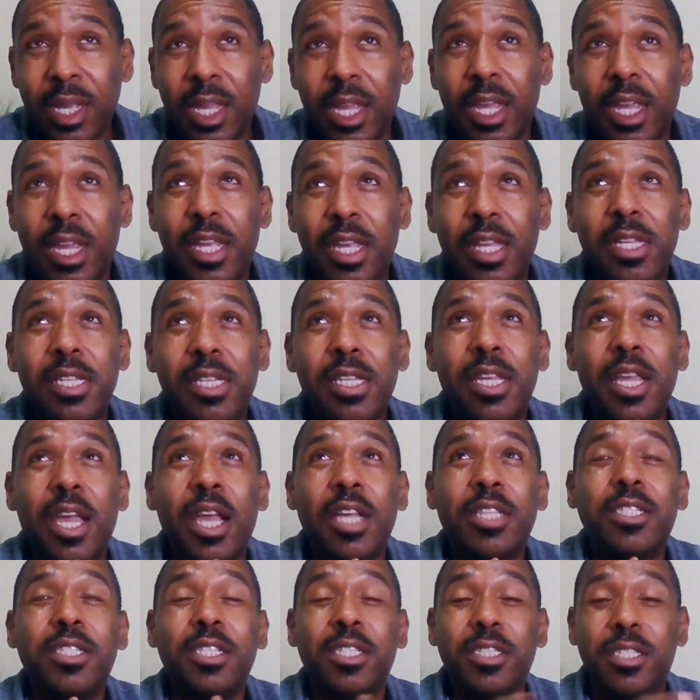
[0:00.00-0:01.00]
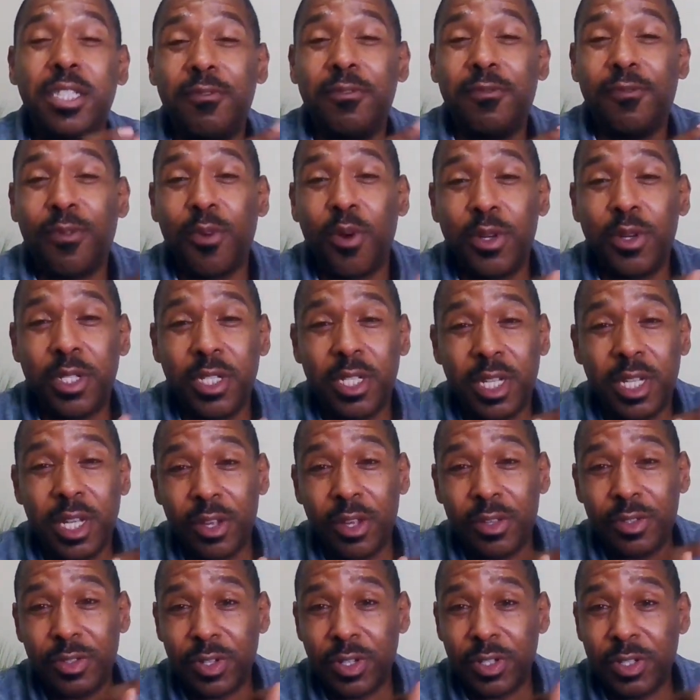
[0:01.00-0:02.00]
And he actually did 40
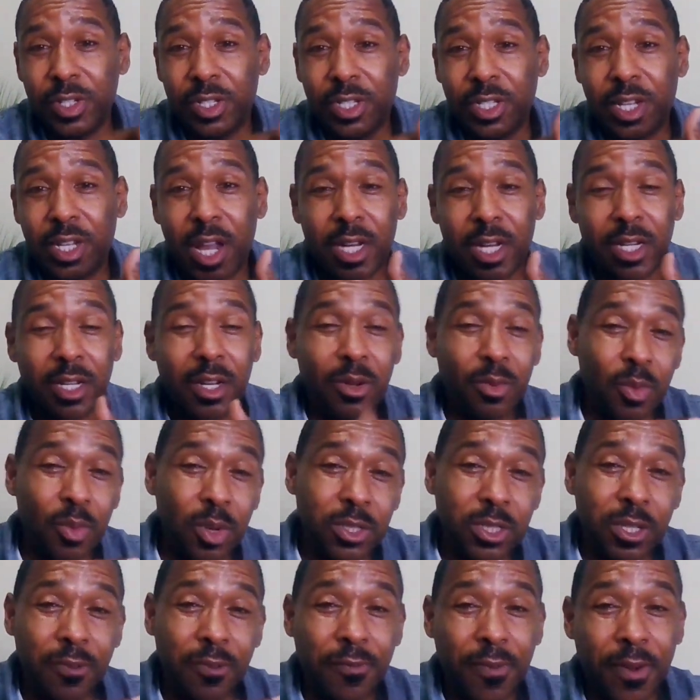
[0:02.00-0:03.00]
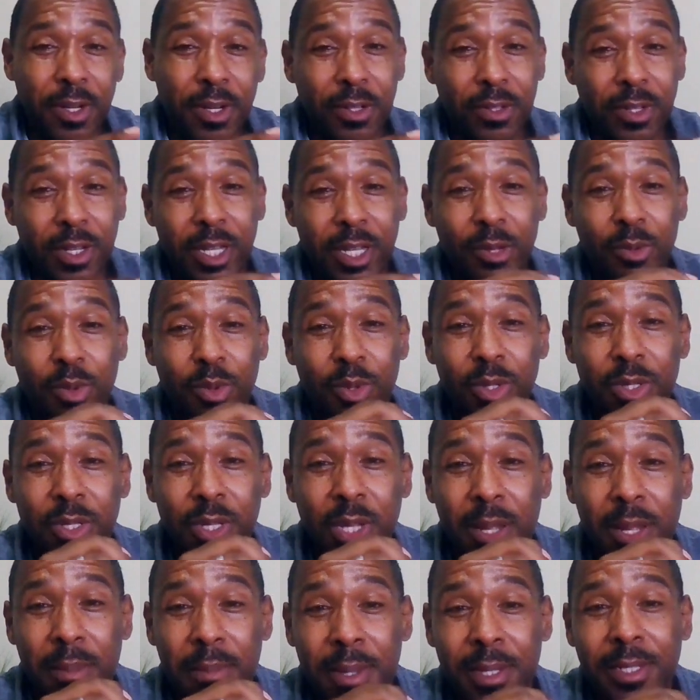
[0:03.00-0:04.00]
years. And he just got out once I found out that he
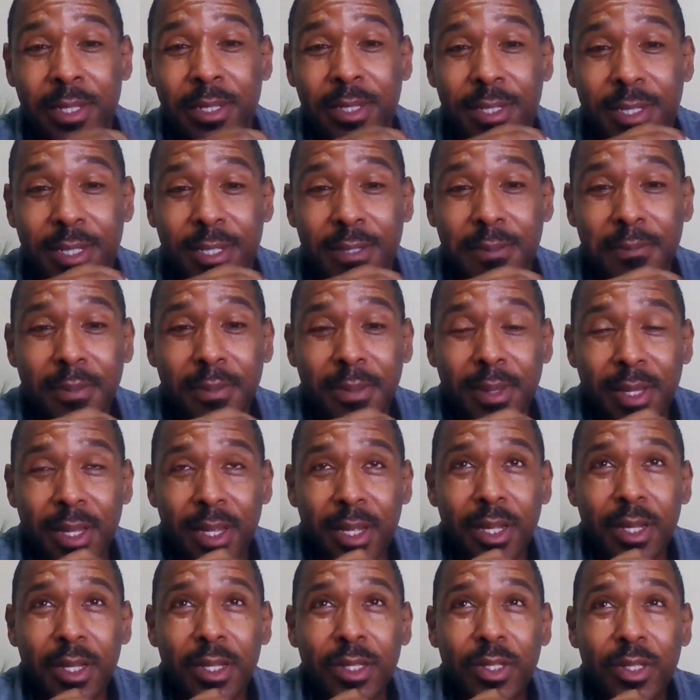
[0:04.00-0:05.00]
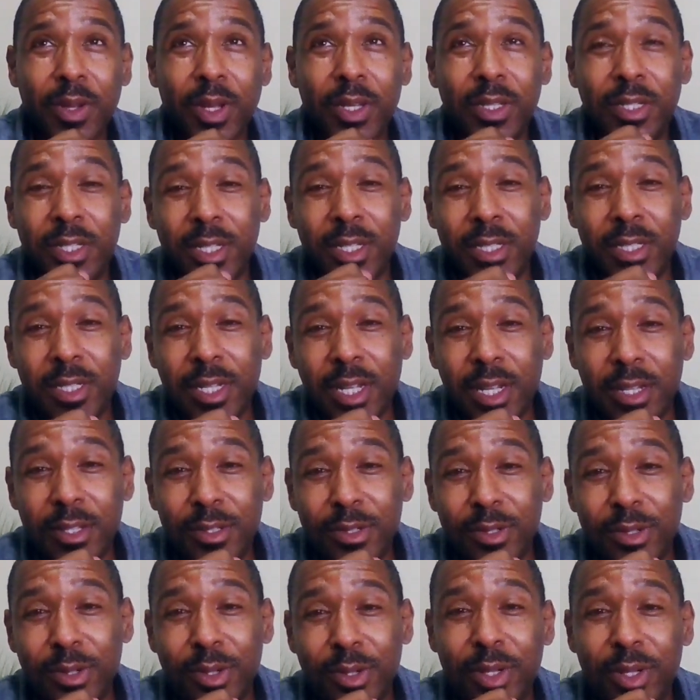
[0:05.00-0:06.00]
was innocent. So I sent that
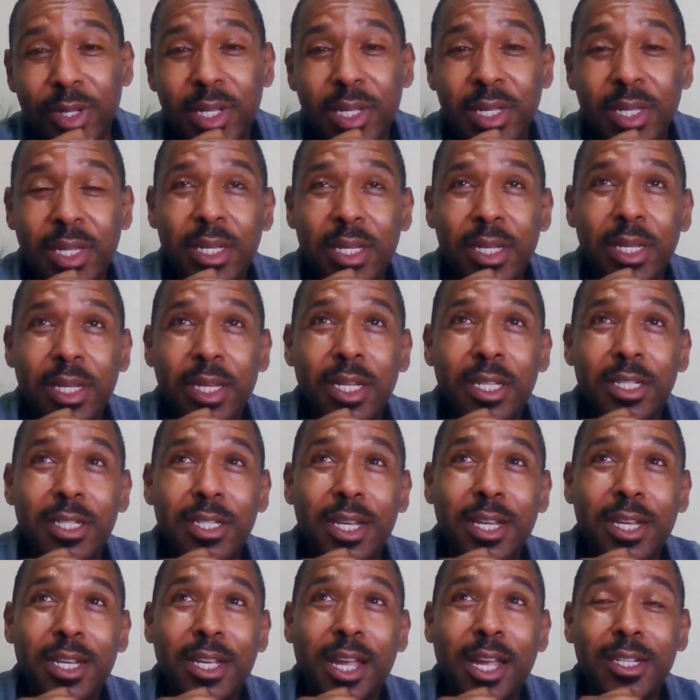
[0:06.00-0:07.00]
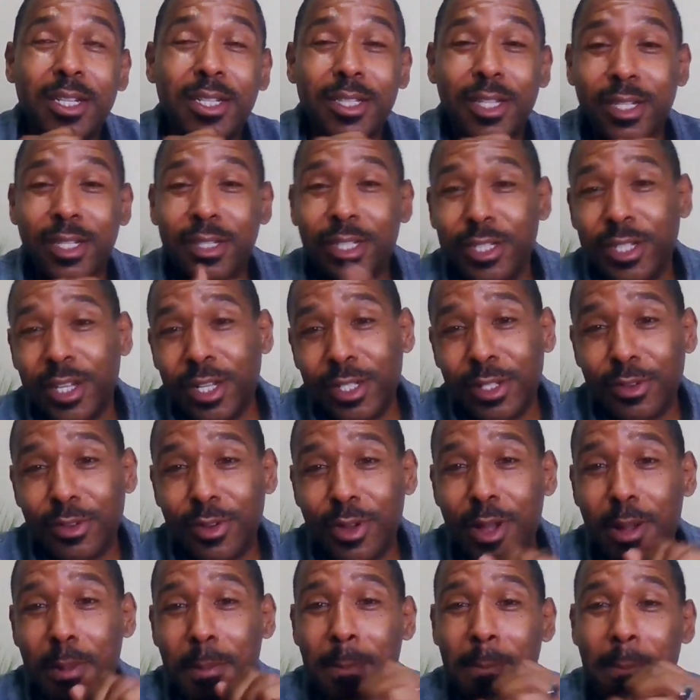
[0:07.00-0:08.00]
to her. And that kind of like shut
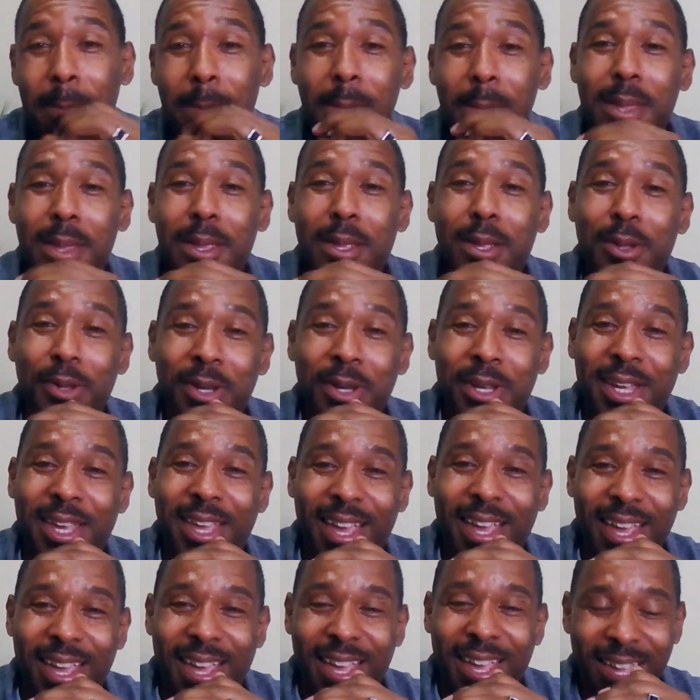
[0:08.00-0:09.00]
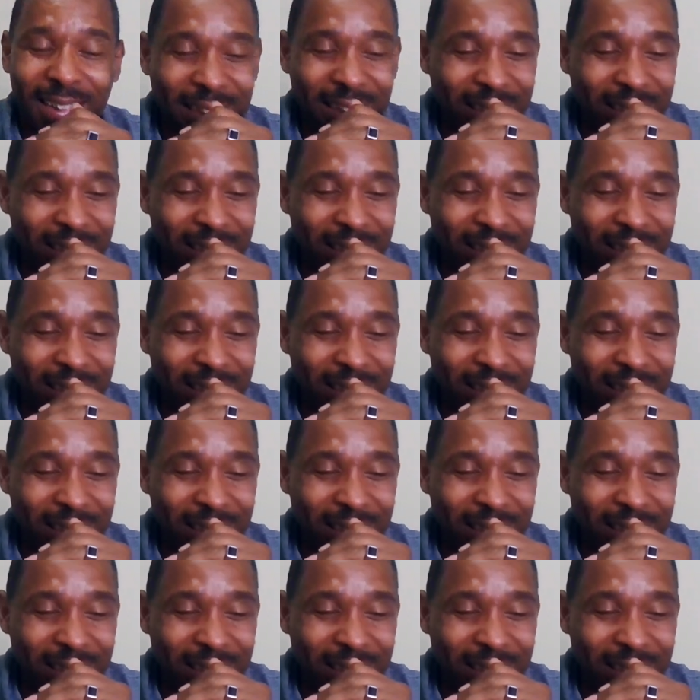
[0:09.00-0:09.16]
her up. Okay.